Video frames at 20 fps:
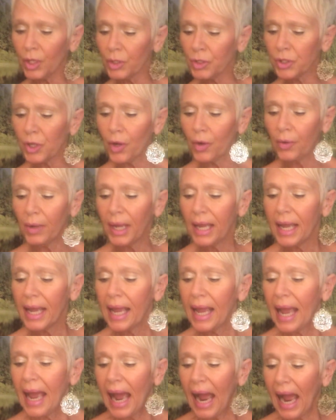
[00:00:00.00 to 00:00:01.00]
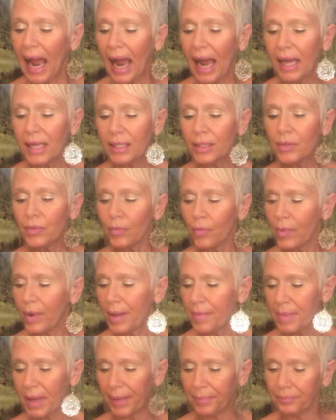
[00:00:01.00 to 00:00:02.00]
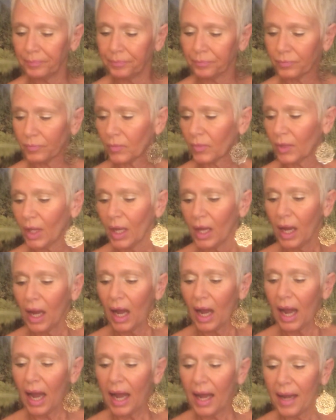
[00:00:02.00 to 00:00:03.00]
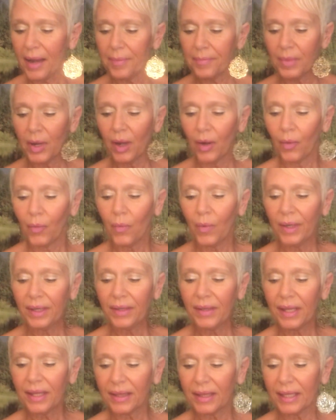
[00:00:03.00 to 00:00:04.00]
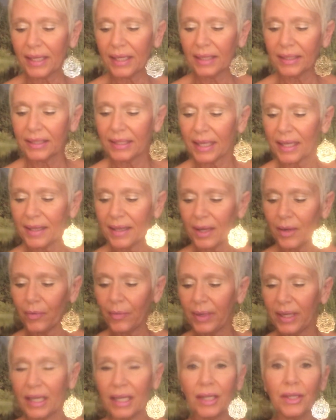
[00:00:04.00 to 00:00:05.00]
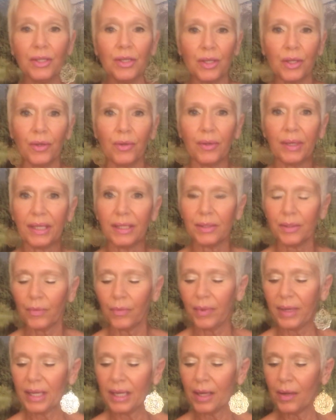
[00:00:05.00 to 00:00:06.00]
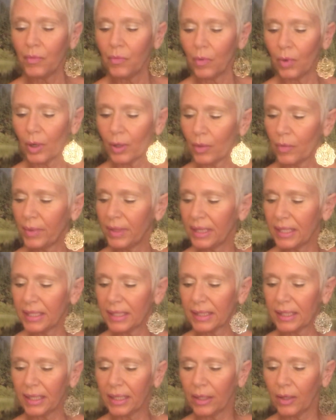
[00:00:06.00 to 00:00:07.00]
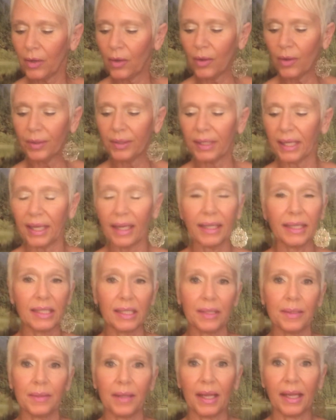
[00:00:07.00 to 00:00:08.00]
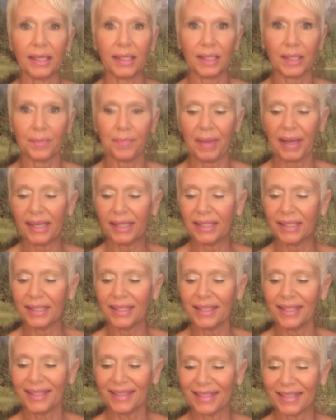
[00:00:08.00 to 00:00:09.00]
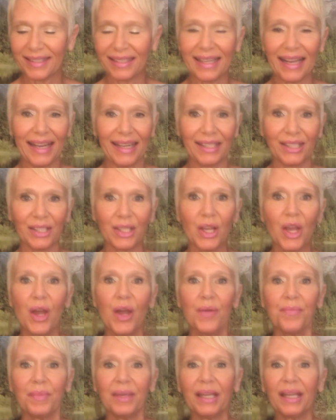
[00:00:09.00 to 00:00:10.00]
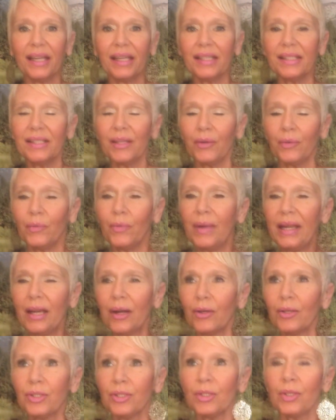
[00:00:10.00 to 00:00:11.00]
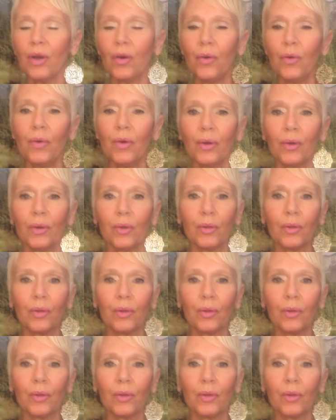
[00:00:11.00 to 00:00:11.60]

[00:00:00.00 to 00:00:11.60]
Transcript: So, as women, one of the things that we can do is we can work with this thing called expanded states, because we are so